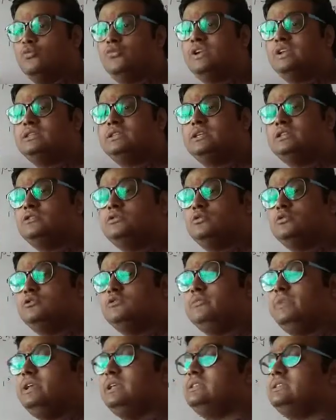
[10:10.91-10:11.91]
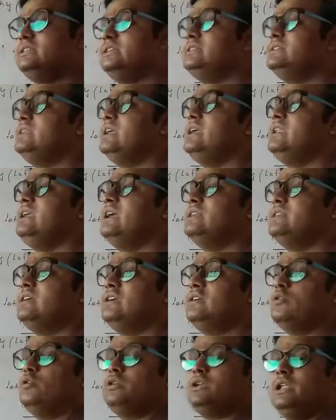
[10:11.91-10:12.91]
Frigid zone means these areas
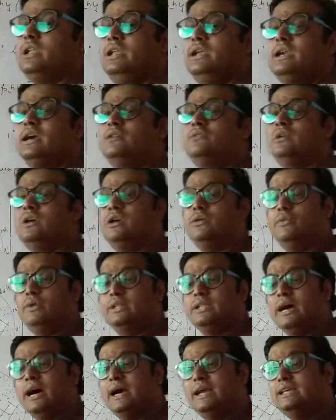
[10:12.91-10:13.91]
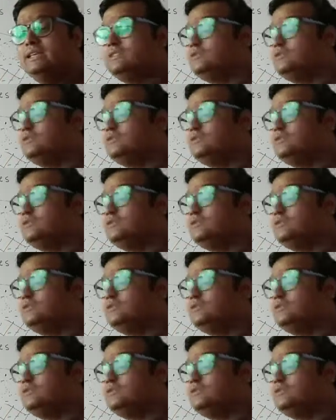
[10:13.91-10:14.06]
are totally covered with ice